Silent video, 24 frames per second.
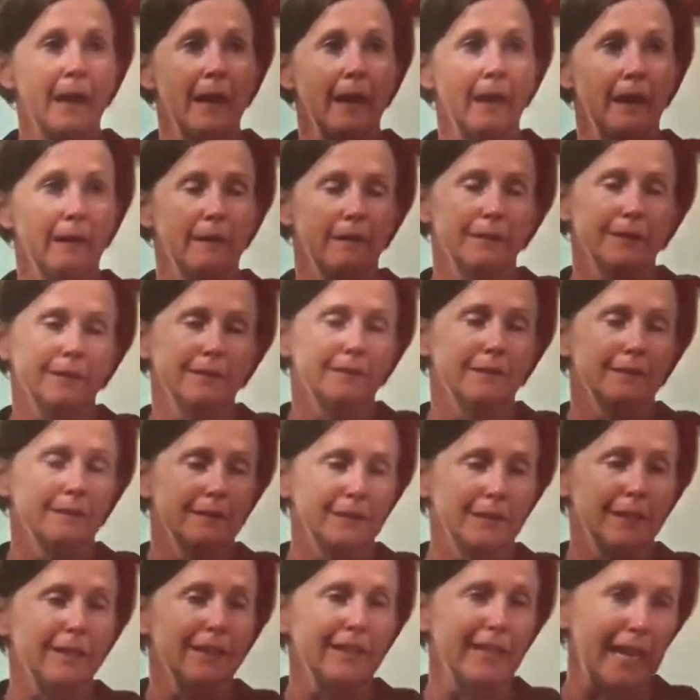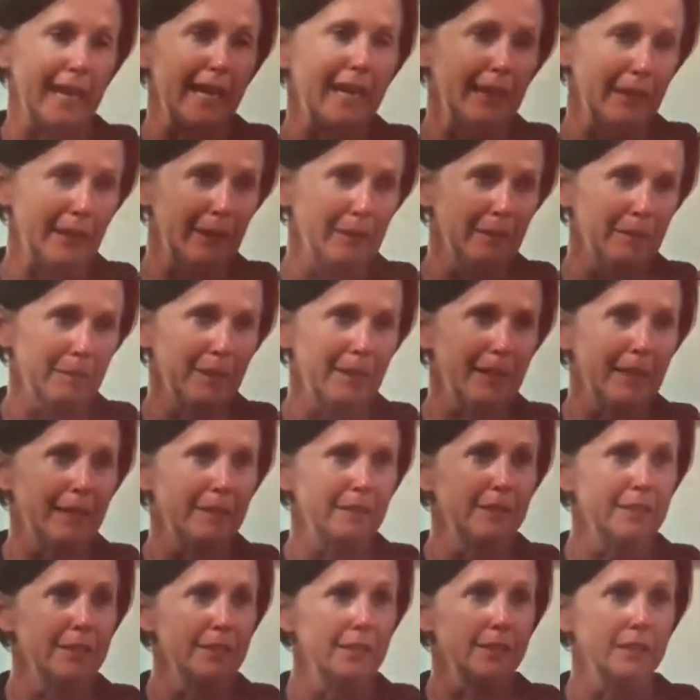I was yelling at him, but I
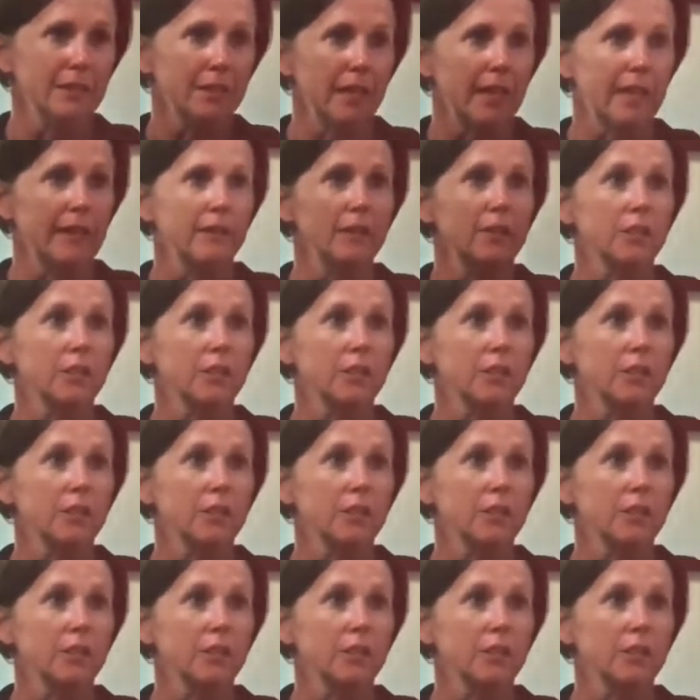was just like,